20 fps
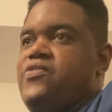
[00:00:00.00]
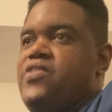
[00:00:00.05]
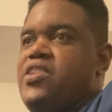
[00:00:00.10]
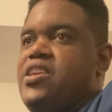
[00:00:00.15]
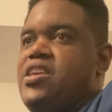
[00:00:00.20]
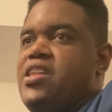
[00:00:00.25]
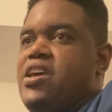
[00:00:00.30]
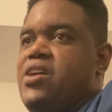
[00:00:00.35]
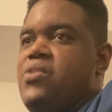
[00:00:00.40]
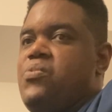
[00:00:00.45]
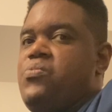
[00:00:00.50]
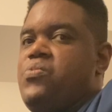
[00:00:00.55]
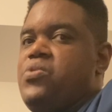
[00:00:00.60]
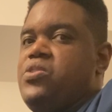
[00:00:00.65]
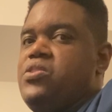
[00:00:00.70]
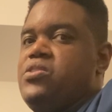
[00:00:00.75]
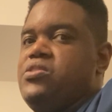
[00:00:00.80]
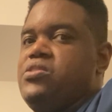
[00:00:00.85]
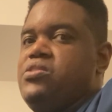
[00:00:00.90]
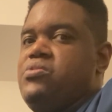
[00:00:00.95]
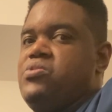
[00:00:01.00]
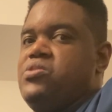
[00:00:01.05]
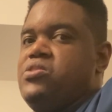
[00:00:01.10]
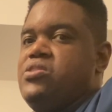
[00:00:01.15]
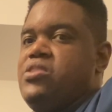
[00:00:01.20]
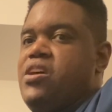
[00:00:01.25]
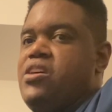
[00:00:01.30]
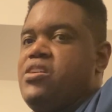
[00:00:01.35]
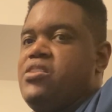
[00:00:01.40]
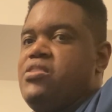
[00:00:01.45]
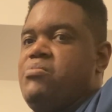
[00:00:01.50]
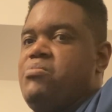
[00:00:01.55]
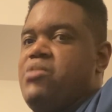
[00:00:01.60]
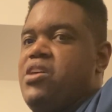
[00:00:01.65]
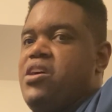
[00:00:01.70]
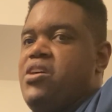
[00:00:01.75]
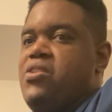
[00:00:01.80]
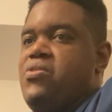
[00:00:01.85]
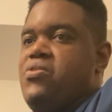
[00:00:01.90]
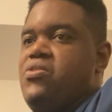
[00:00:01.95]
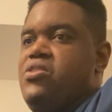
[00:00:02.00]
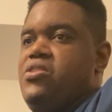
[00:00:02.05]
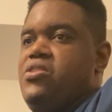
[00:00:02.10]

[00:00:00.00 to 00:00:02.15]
figure out what she was talking about.